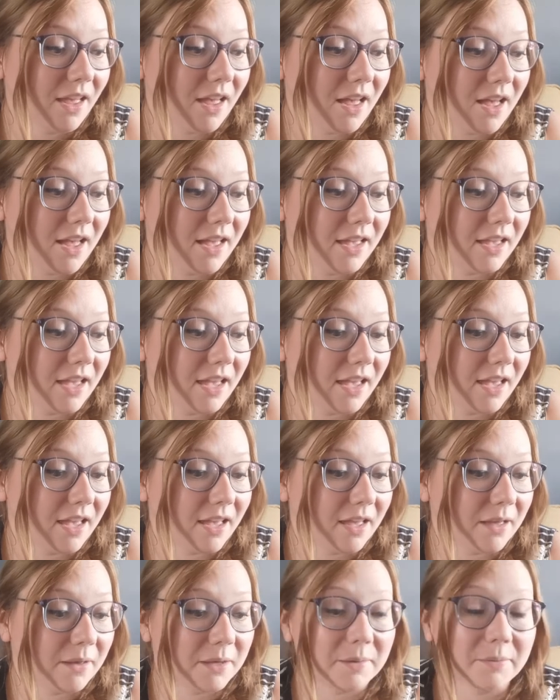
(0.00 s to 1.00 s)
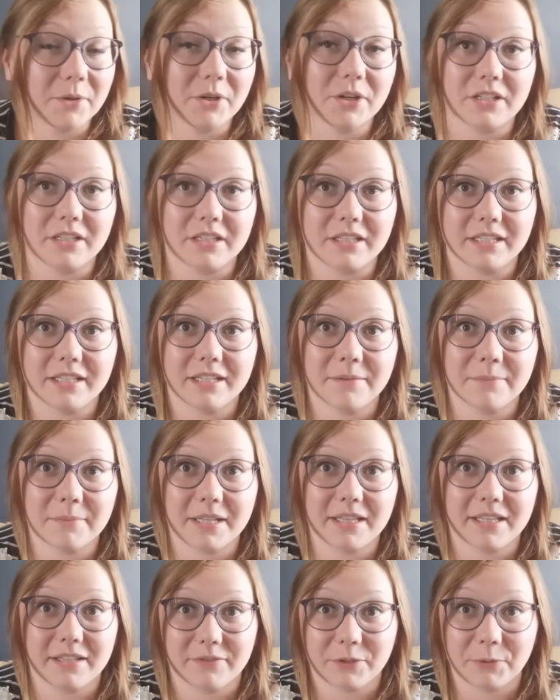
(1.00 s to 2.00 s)
am currently in
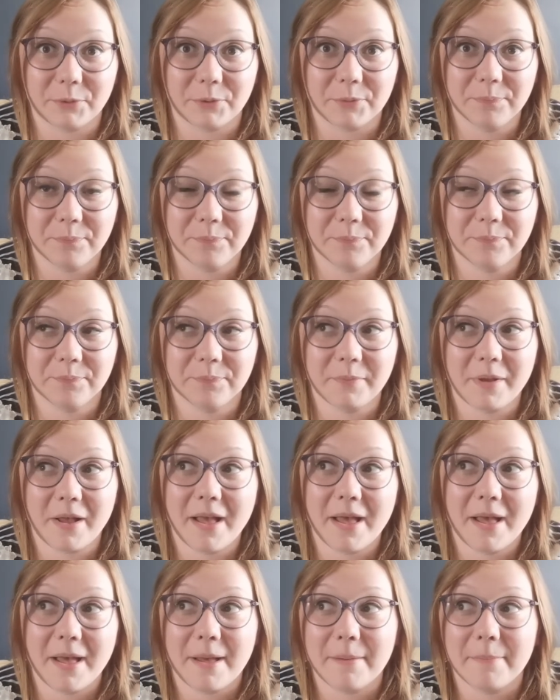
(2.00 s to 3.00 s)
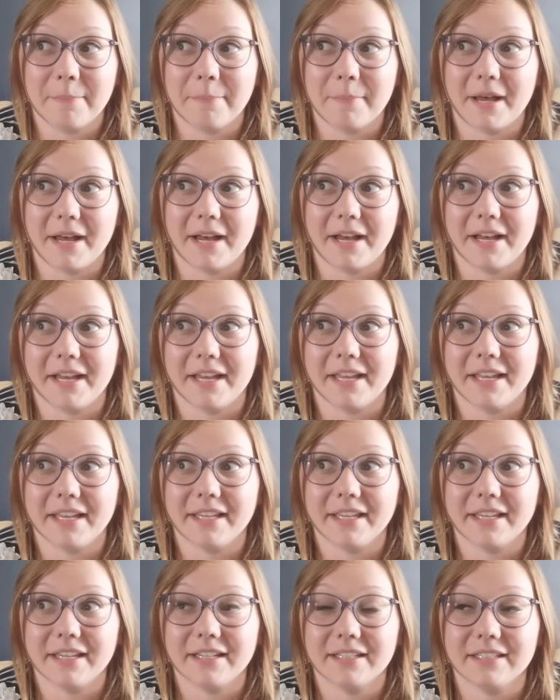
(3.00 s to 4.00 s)
my living room.
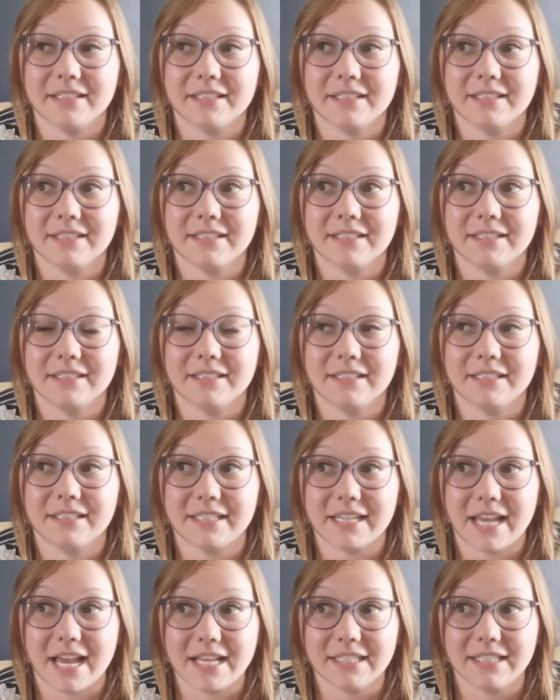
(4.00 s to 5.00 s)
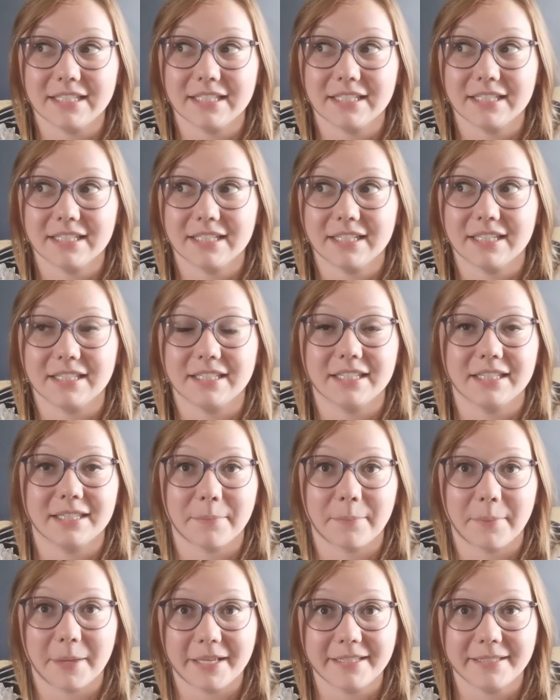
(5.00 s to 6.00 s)
My desk is in
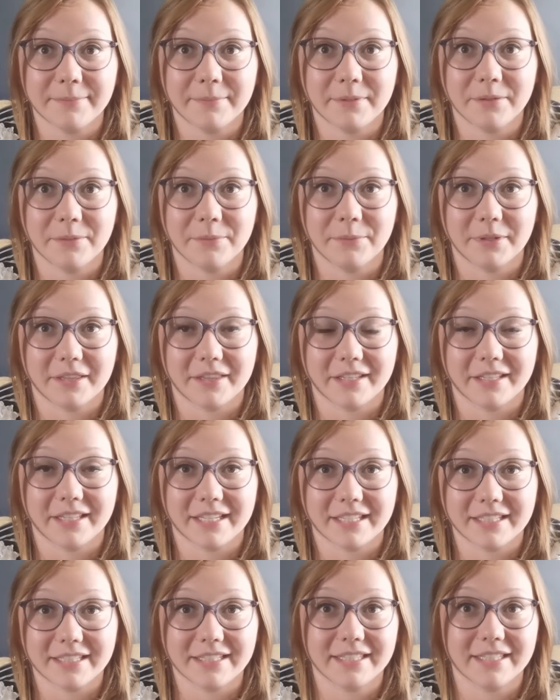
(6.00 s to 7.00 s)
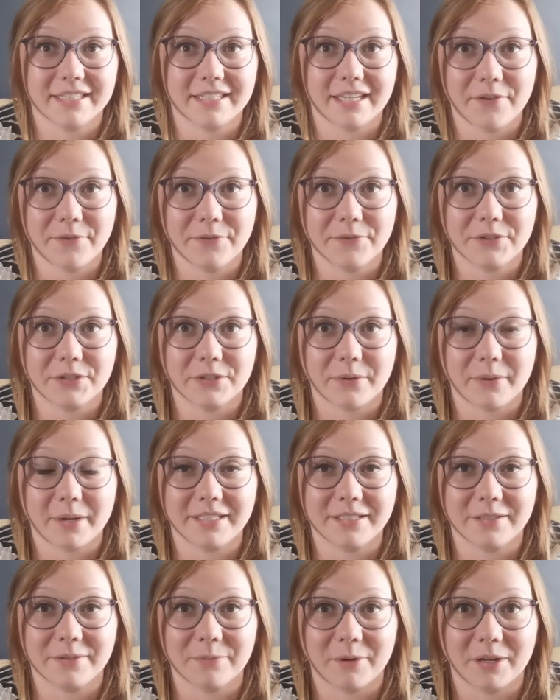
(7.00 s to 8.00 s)
the basement with the kids' stuff, so I
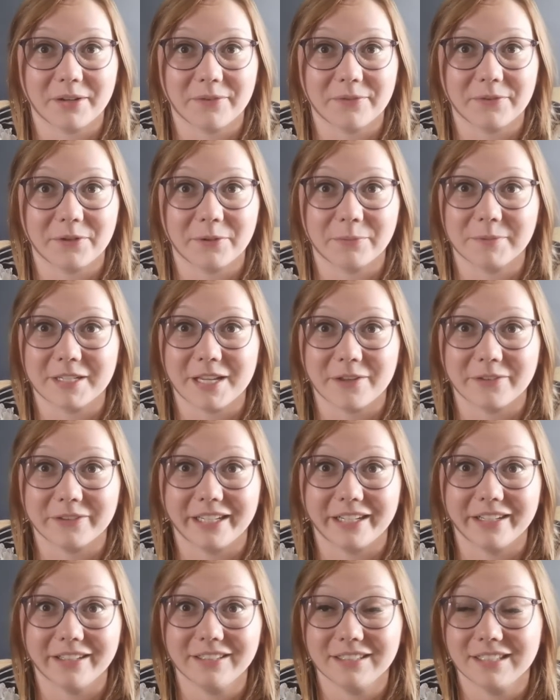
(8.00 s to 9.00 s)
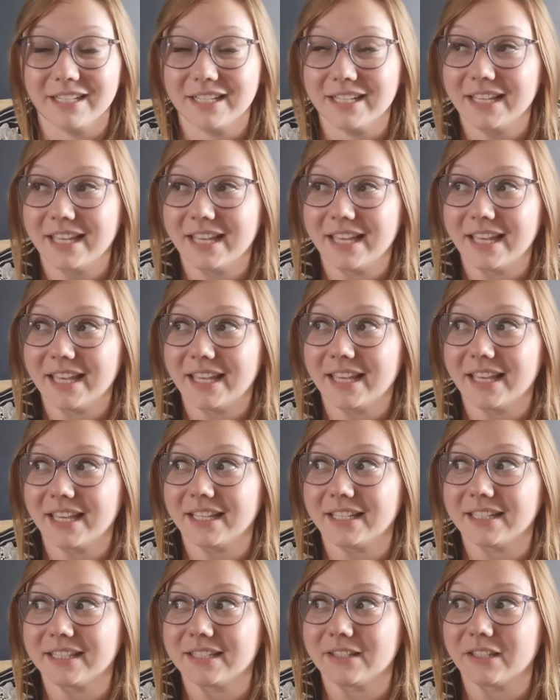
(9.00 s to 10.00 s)
didn't want to film down there.
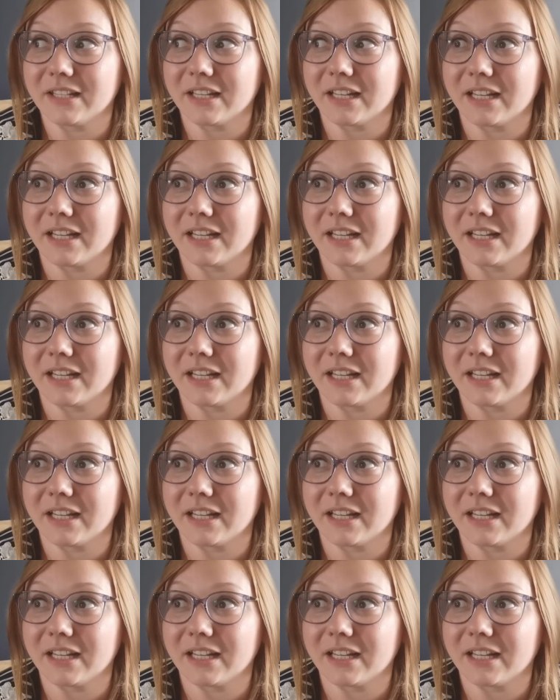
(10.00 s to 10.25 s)
It's